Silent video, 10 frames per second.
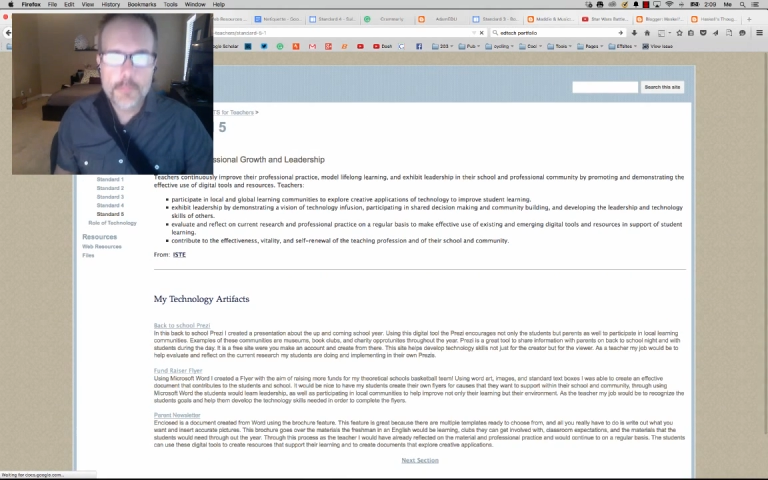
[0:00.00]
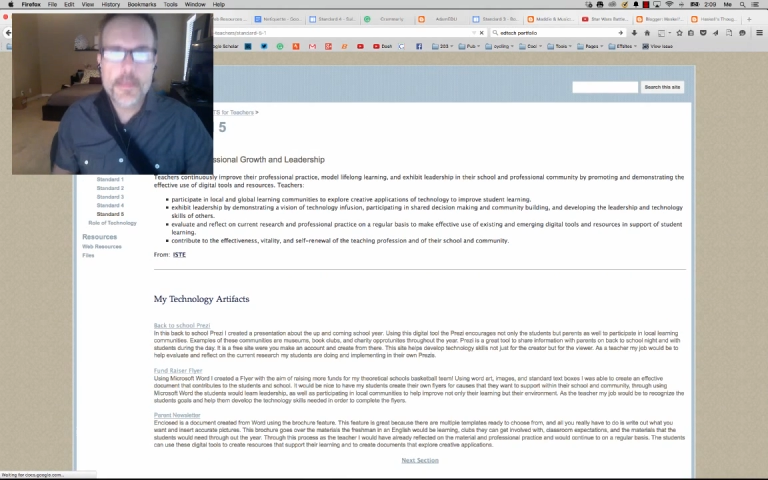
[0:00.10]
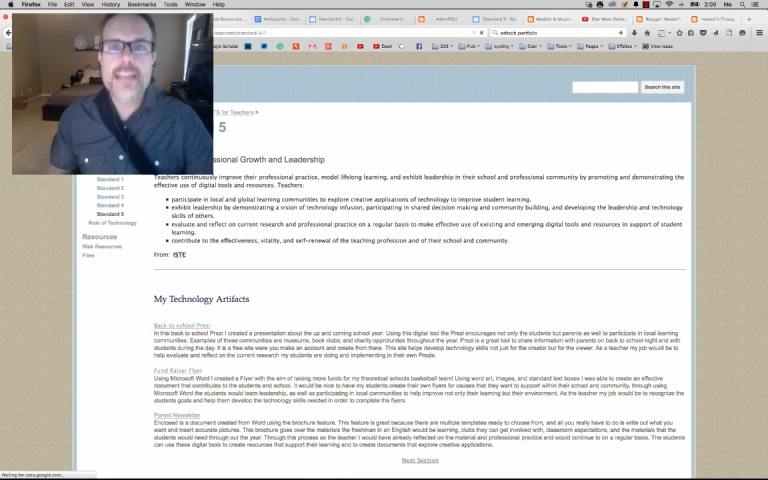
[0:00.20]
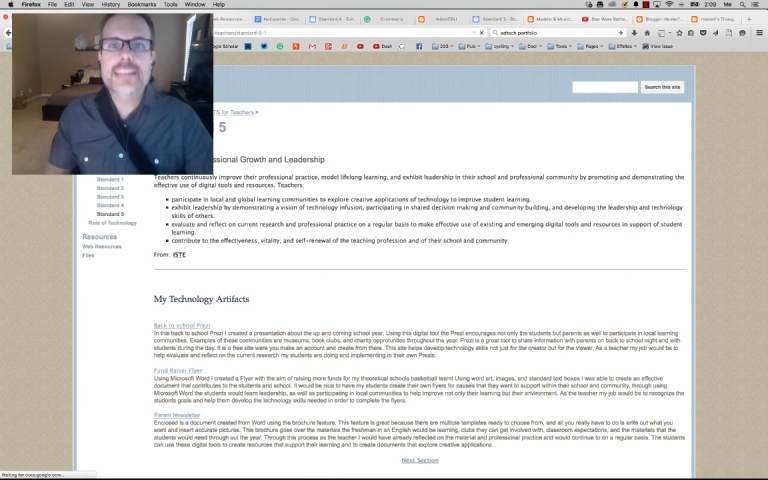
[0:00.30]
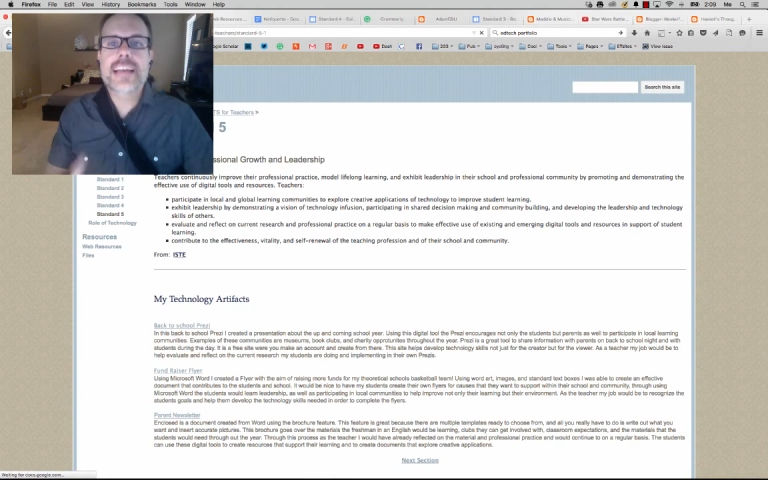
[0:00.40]

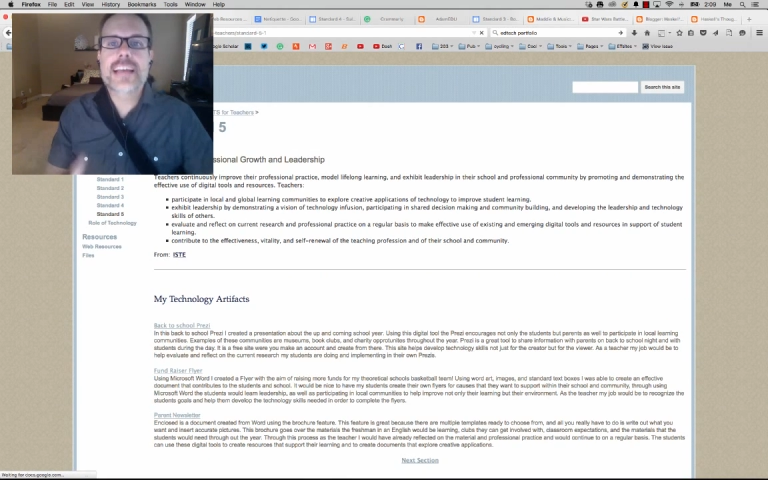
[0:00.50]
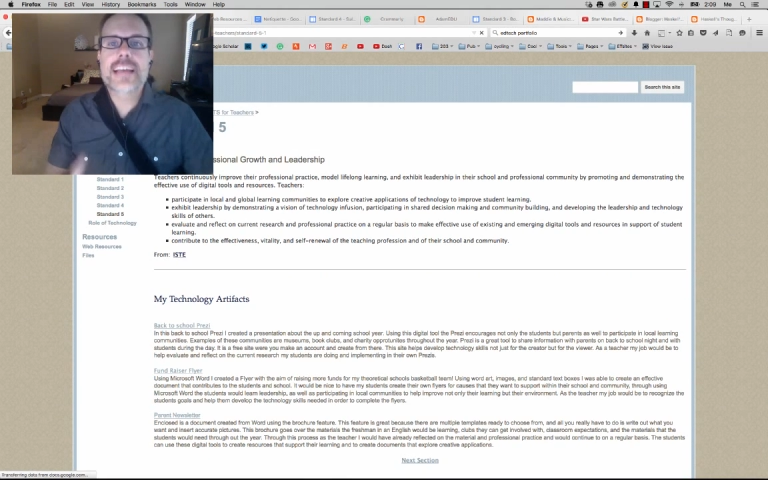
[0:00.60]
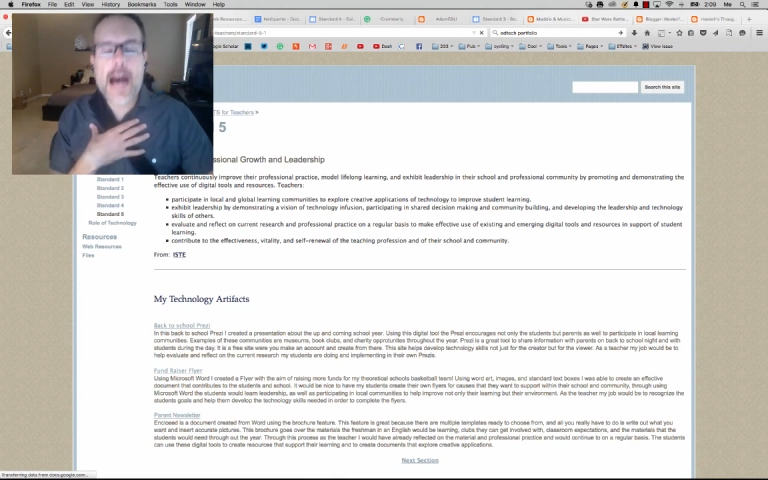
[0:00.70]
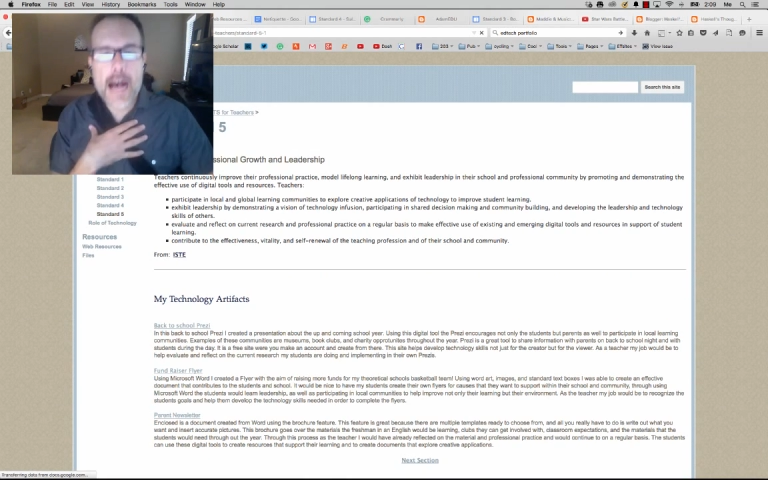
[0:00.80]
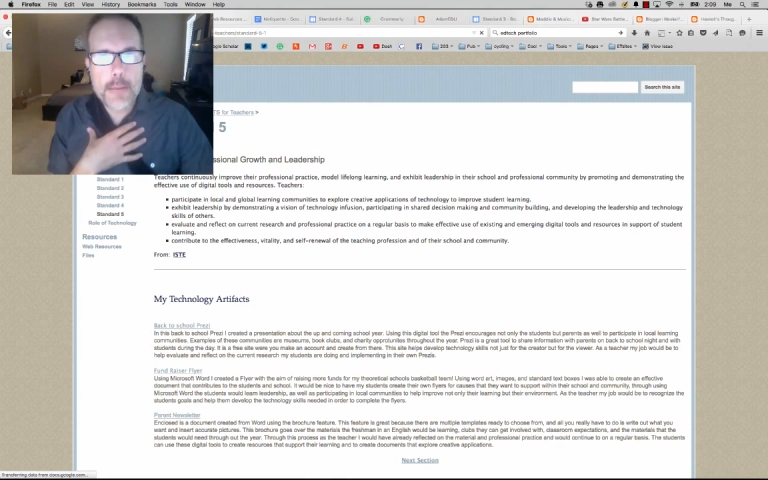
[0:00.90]
because
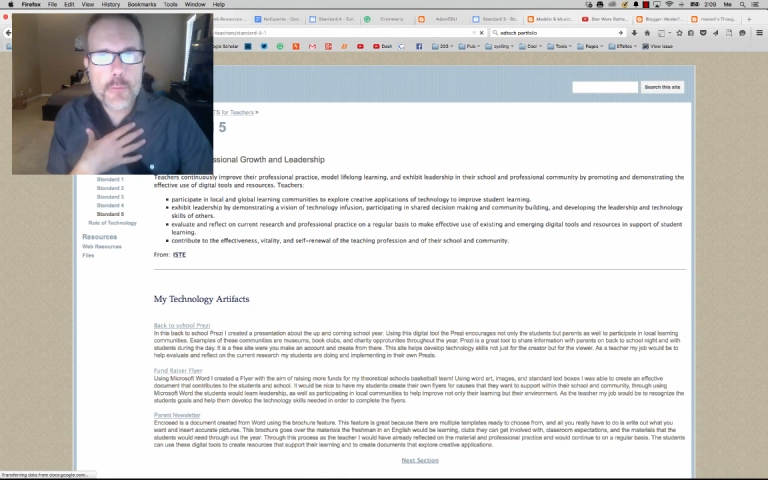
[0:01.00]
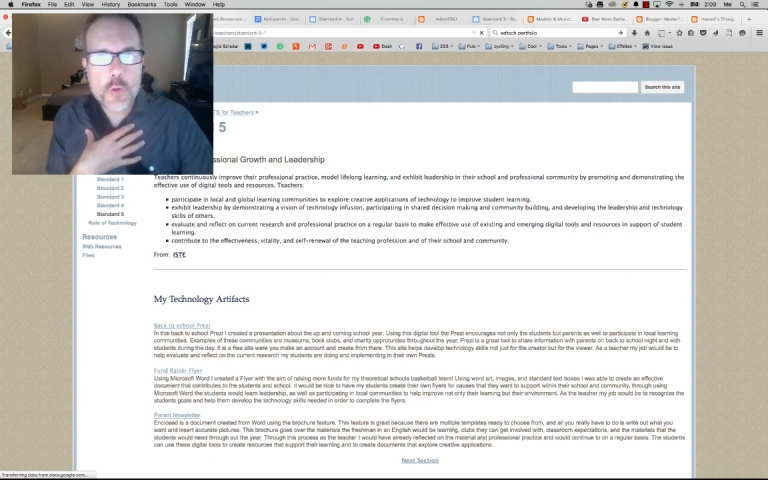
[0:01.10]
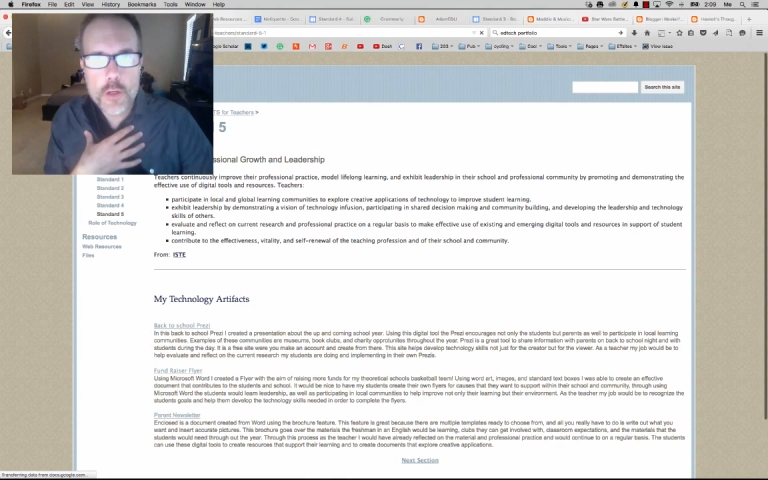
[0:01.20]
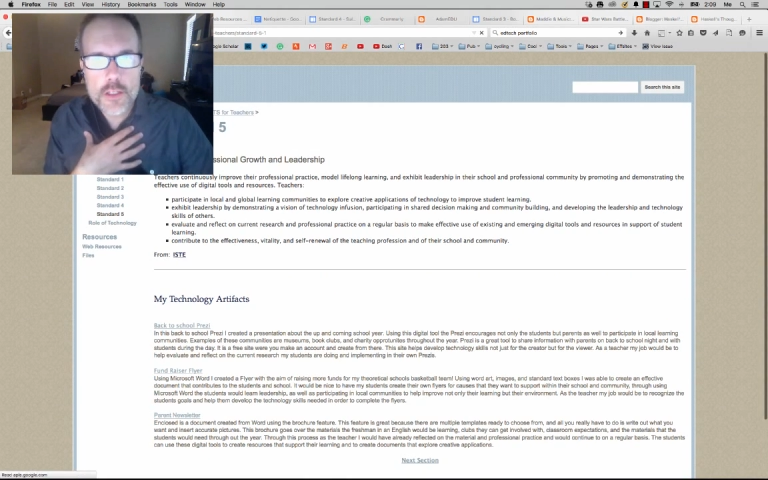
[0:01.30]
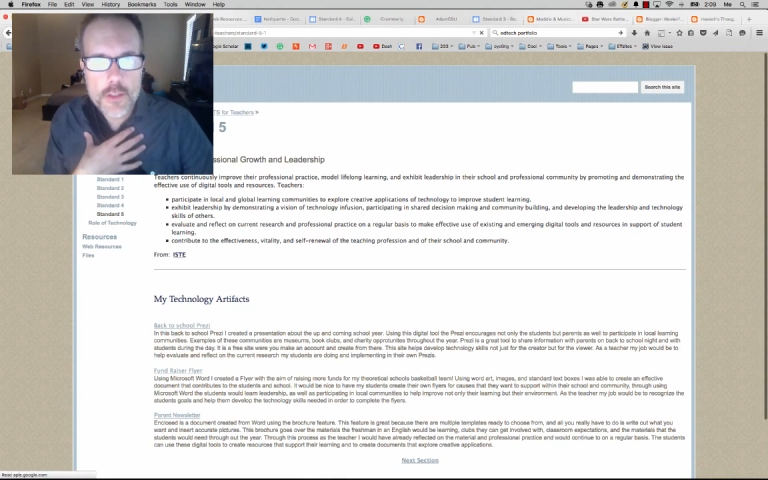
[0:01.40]
I'm
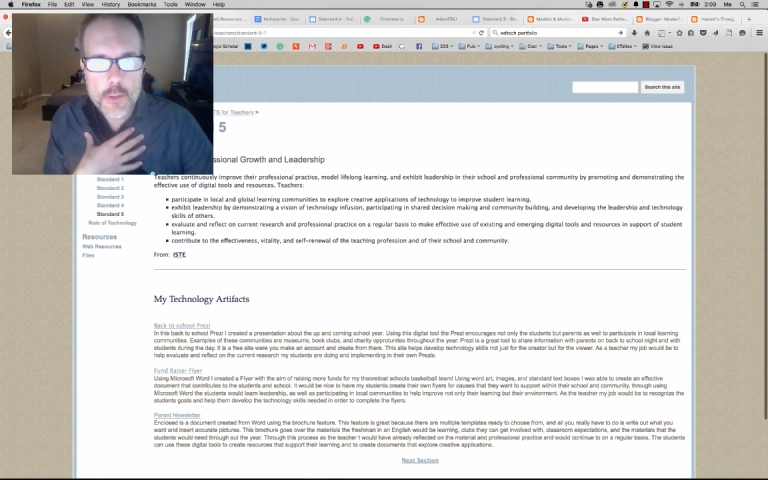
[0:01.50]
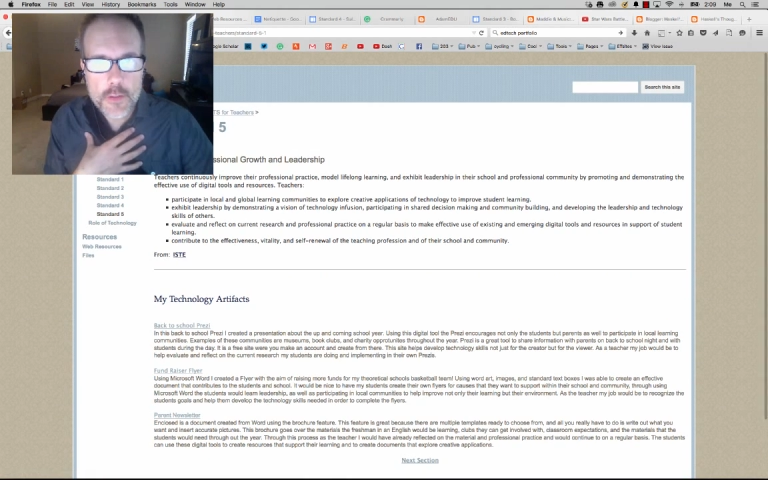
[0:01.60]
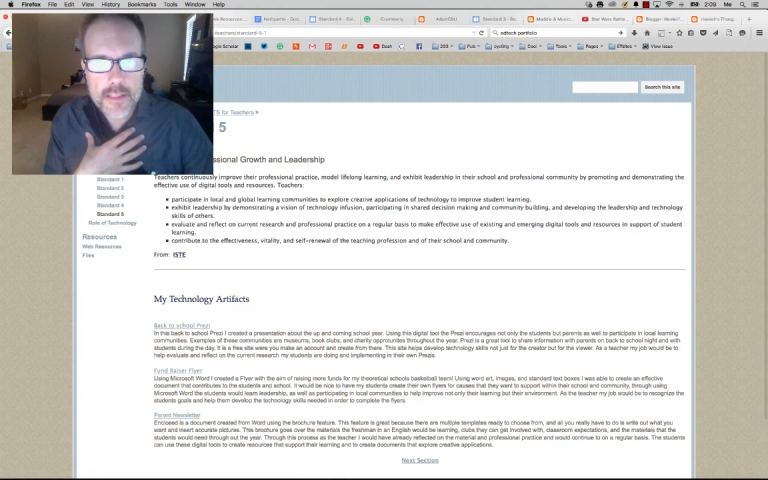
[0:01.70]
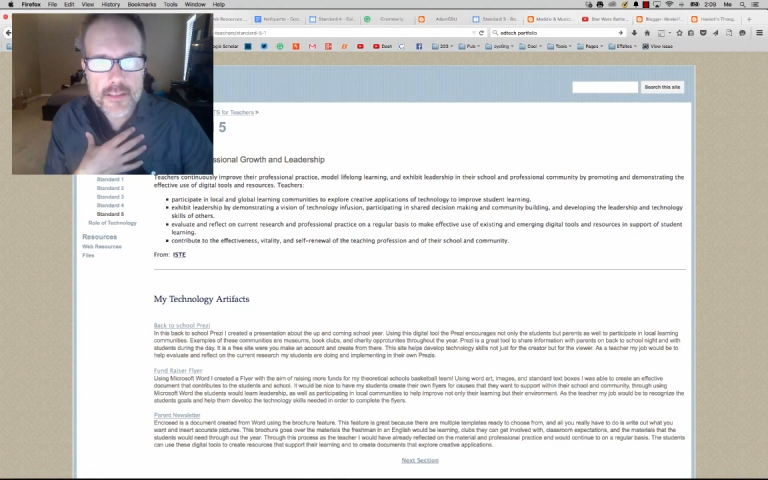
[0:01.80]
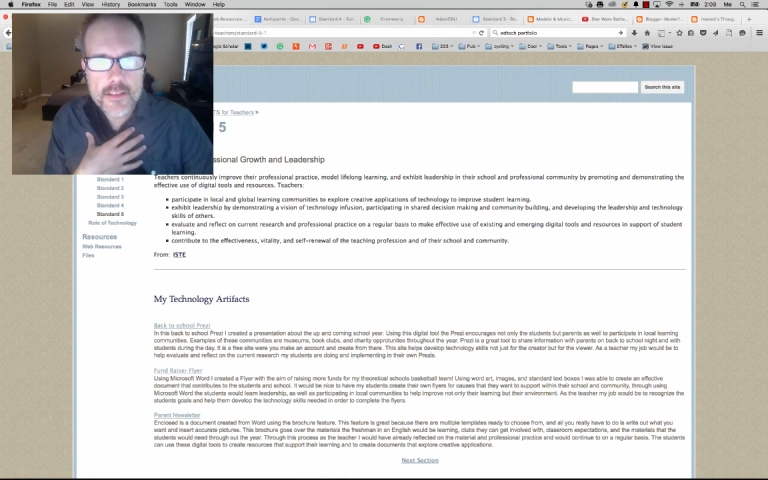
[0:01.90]
going to do
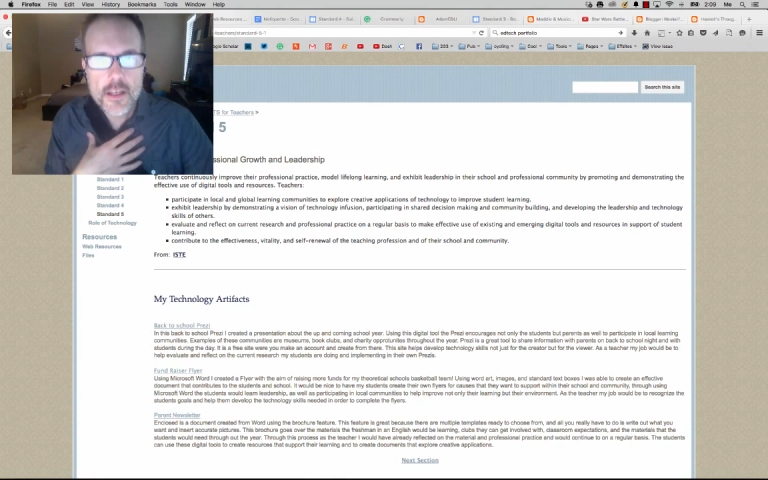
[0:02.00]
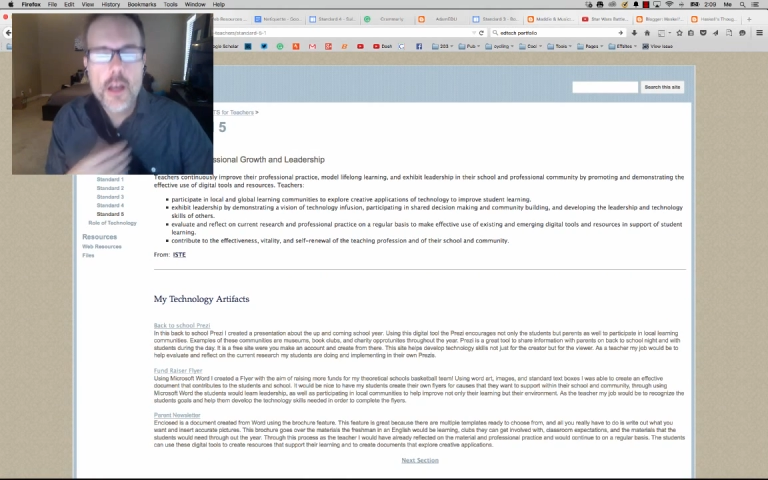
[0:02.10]
this.